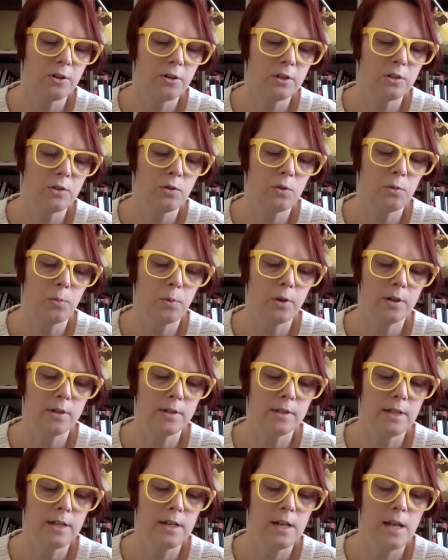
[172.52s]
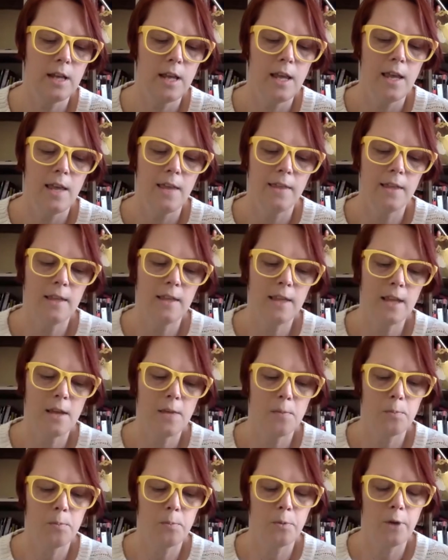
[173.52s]
into a person than
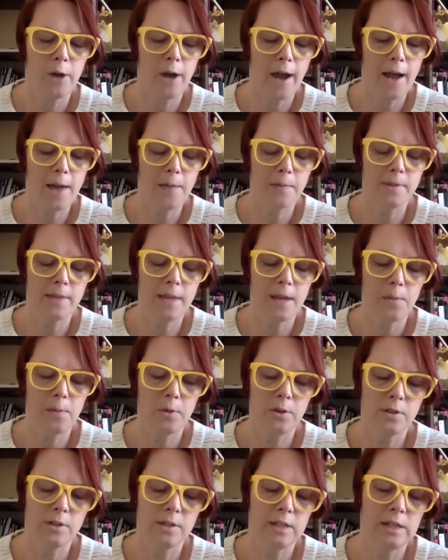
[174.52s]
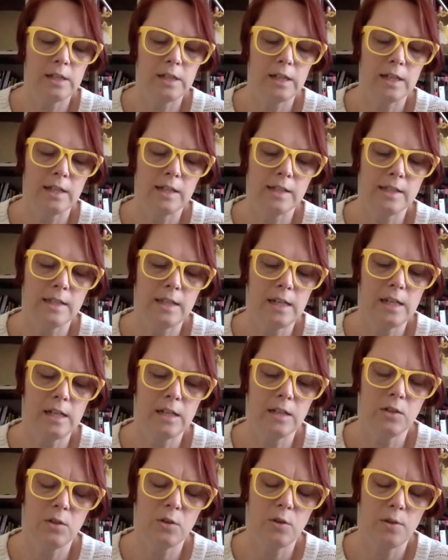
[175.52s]
that perhaps that person can see
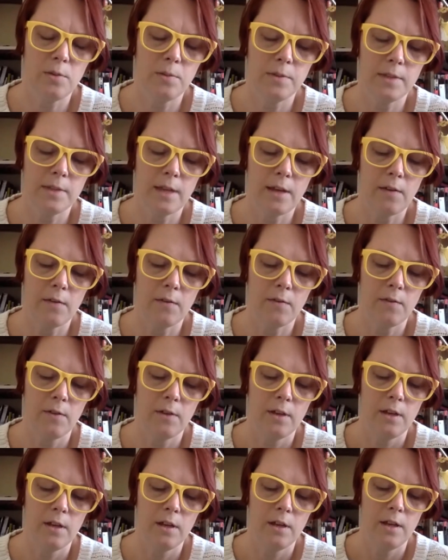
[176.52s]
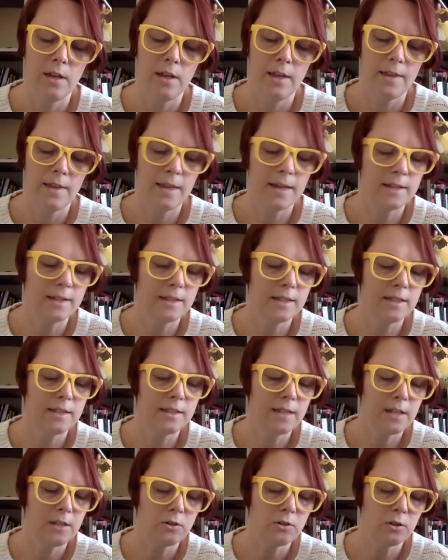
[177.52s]
into himself, that is
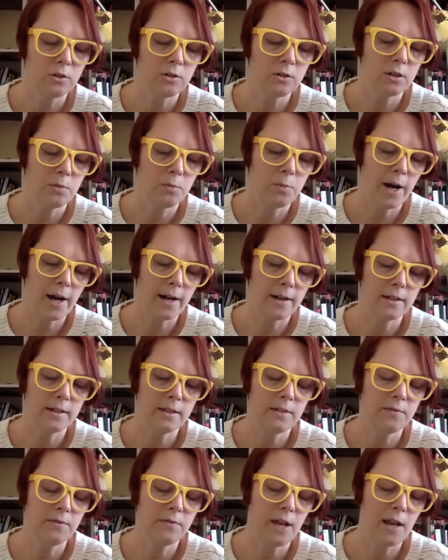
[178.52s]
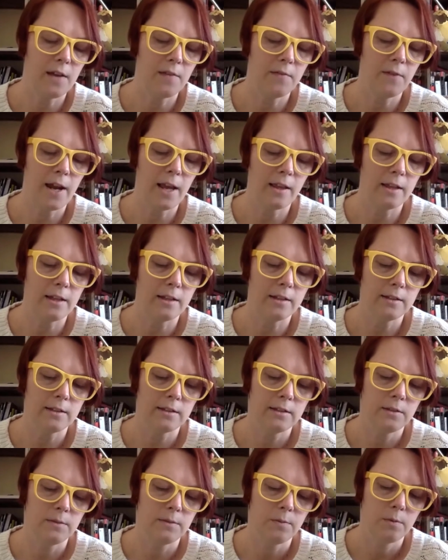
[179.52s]
essential to the practice of
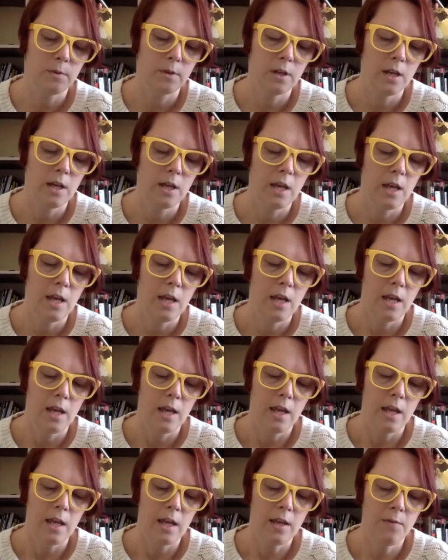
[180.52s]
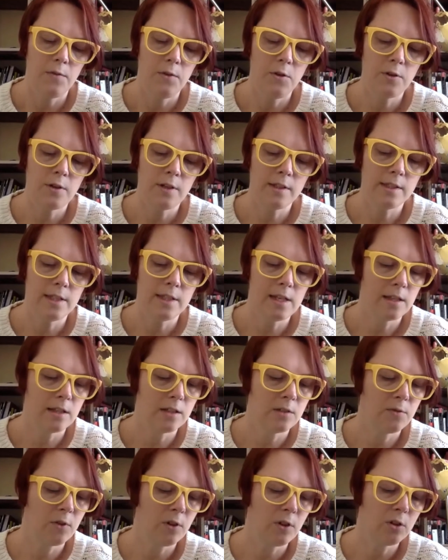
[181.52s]
nonviolence. If you can see
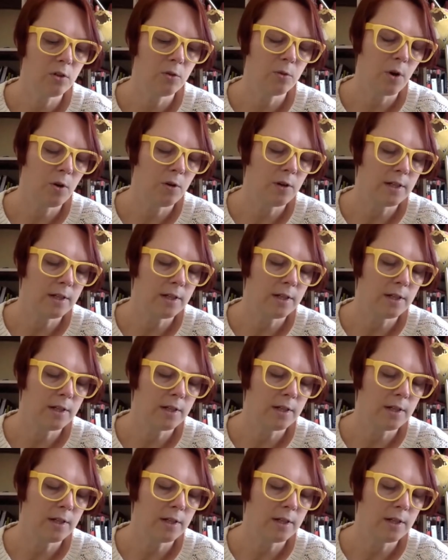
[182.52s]
this full-grown